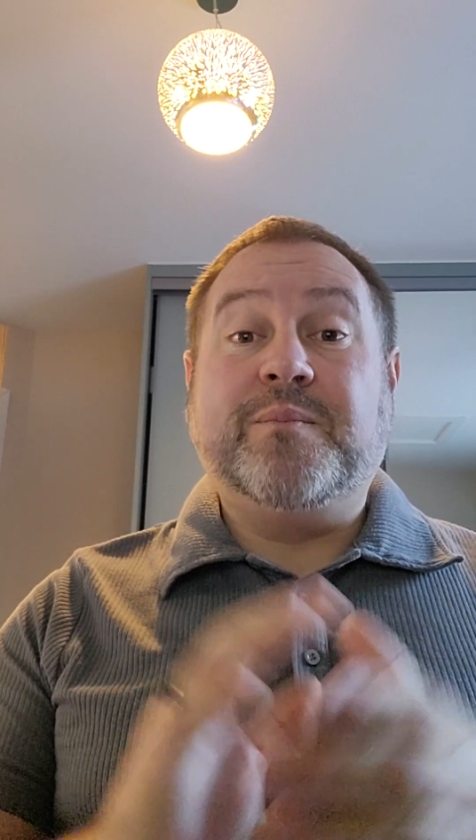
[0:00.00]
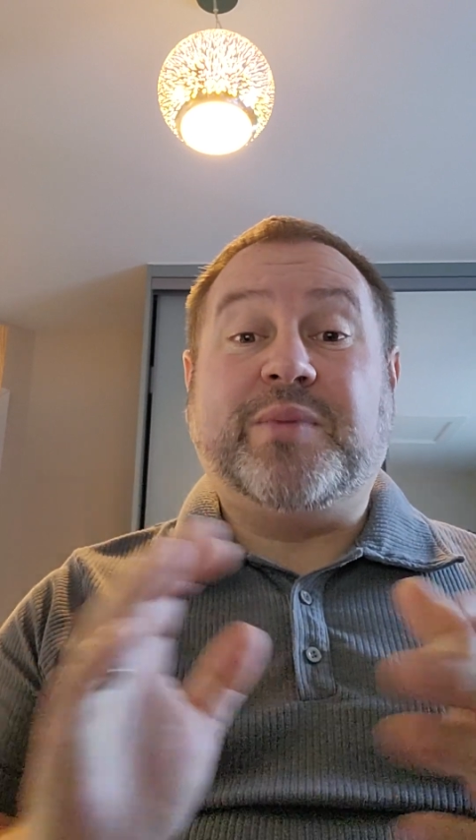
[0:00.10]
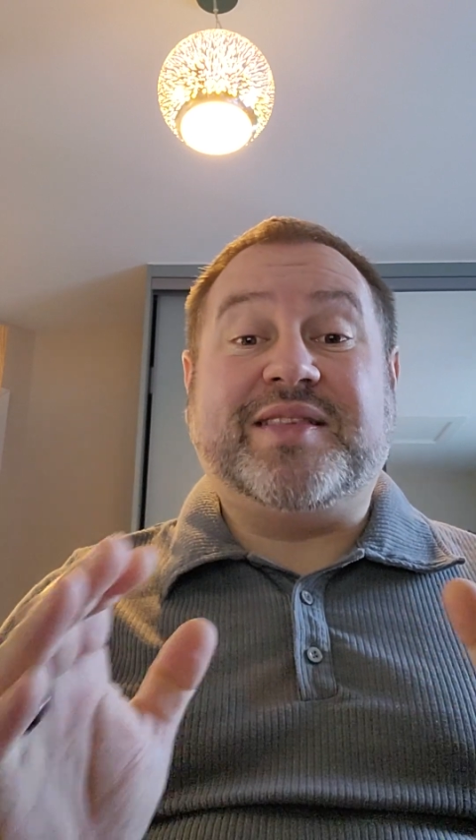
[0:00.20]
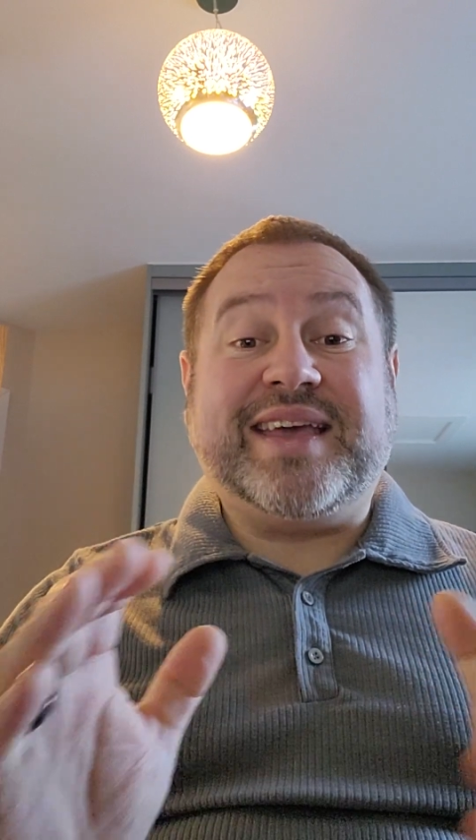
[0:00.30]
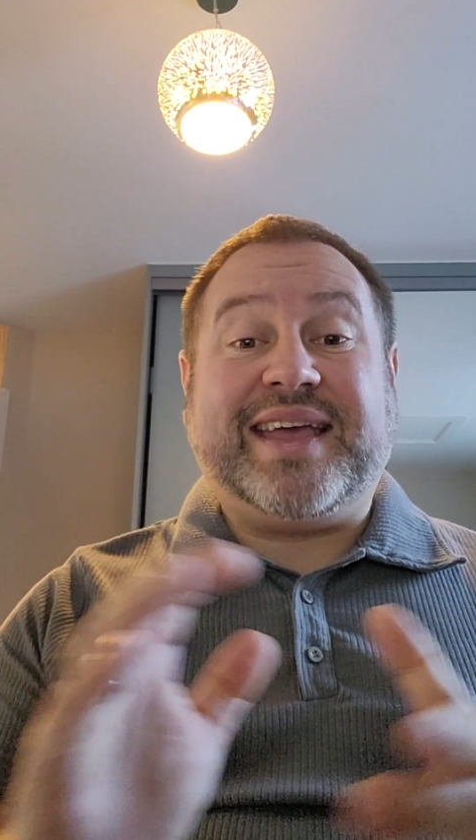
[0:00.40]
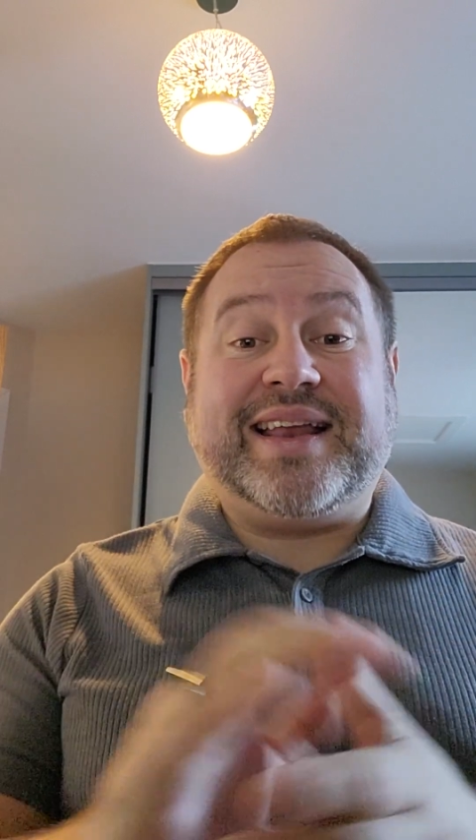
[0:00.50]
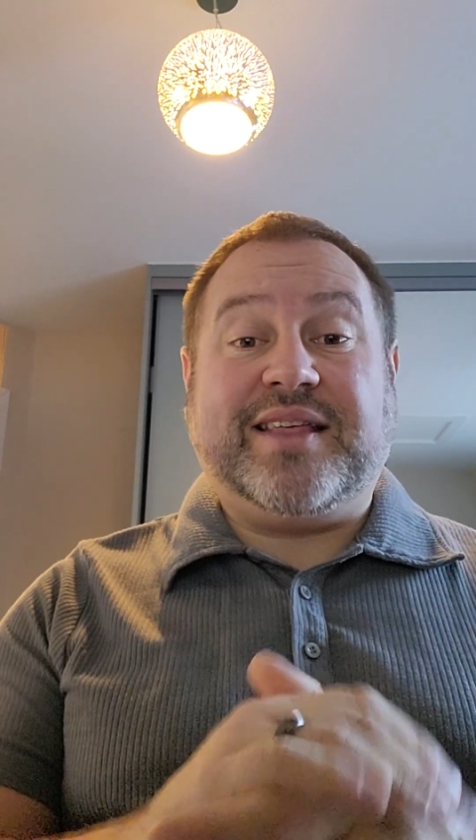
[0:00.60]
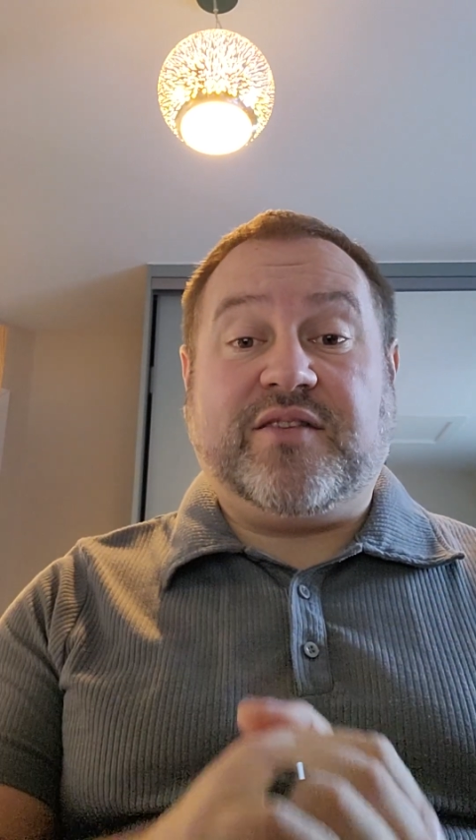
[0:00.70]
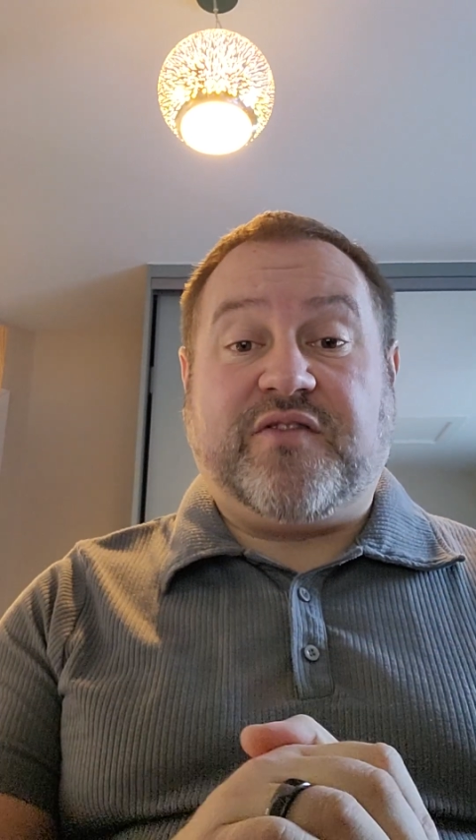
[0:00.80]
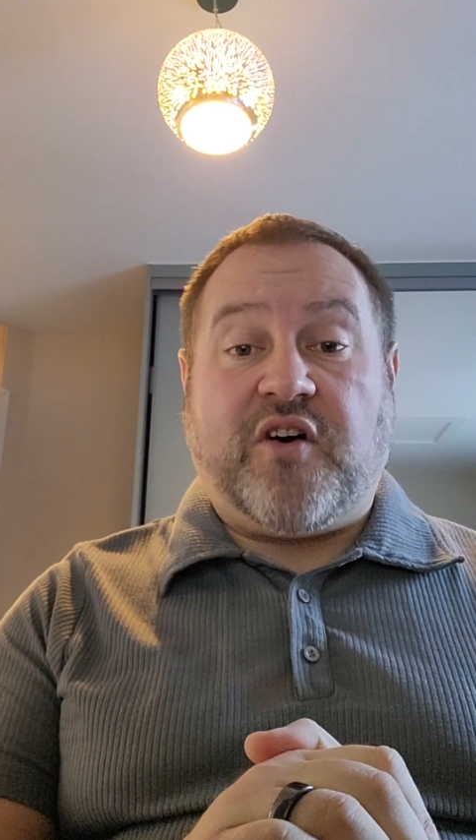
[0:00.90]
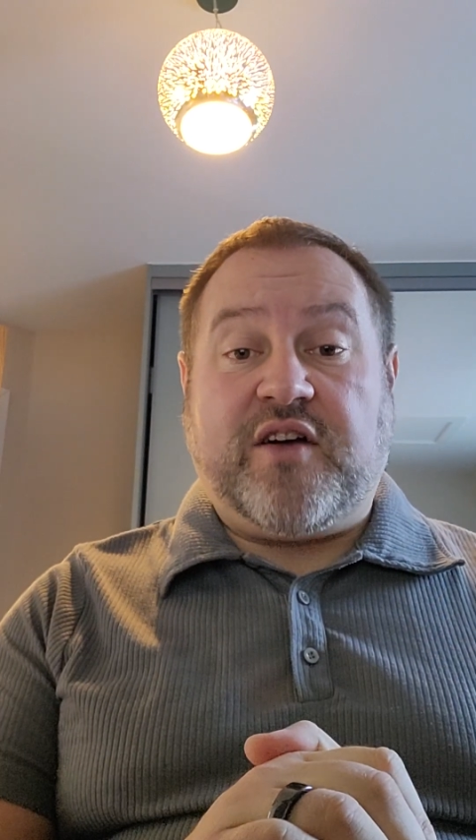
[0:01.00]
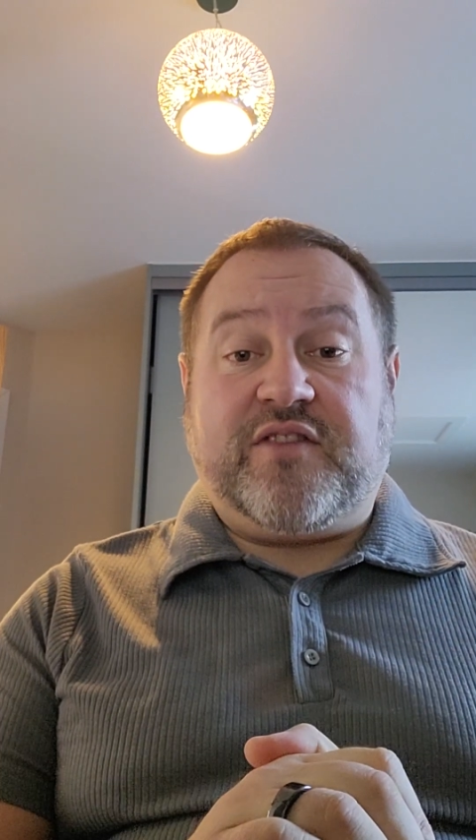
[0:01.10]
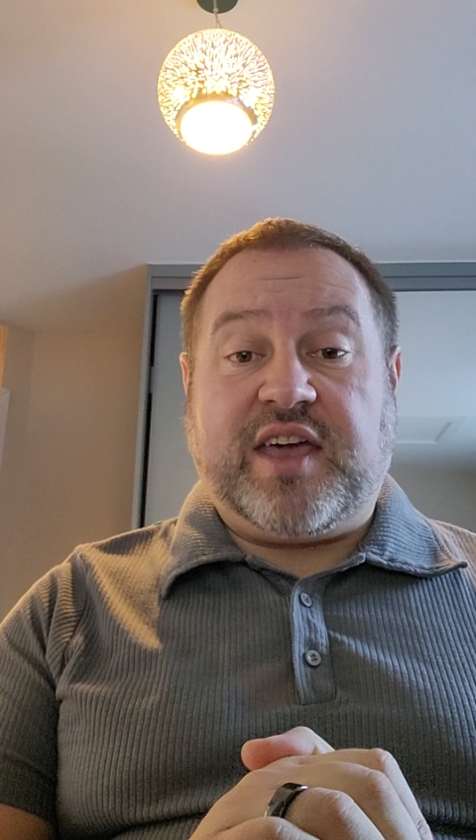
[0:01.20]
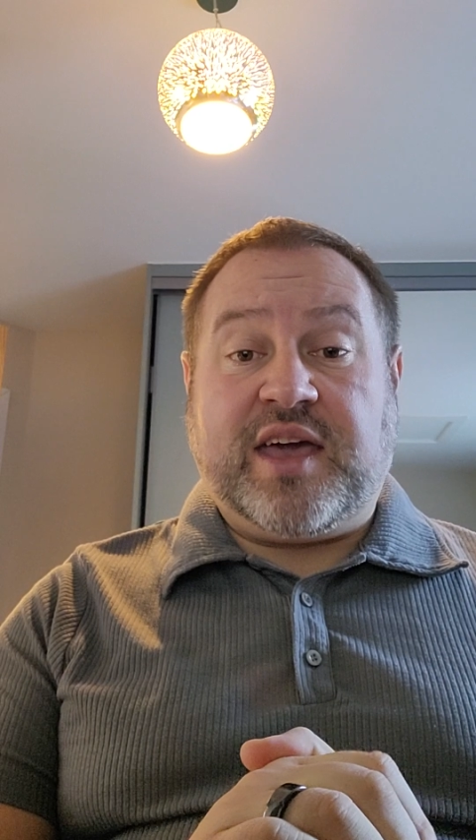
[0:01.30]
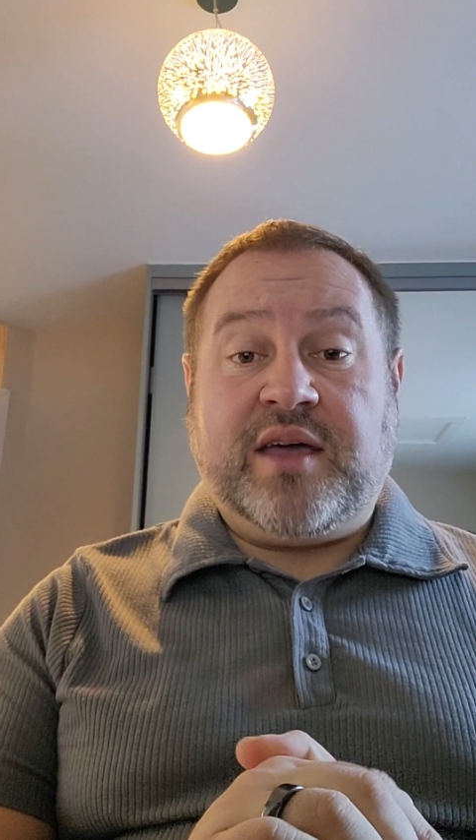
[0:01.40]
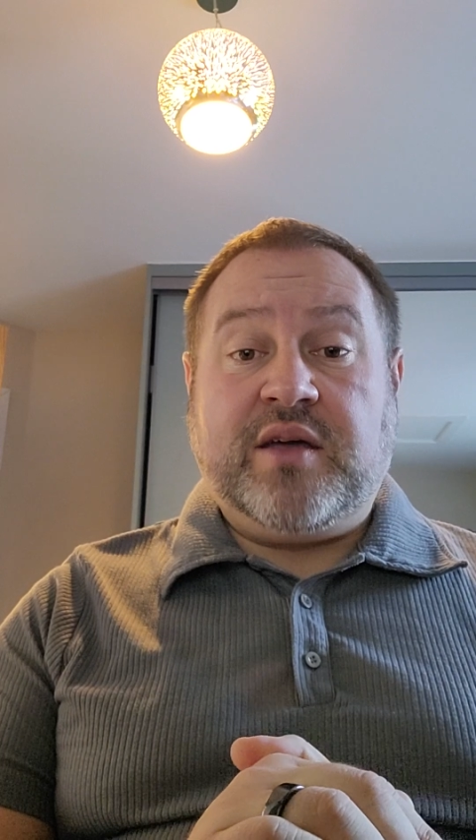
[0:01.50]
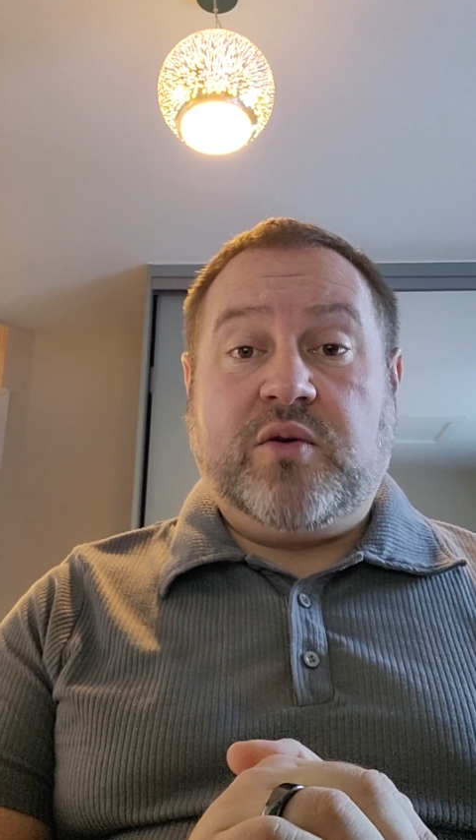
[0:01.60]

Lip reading: particularly the 5-year,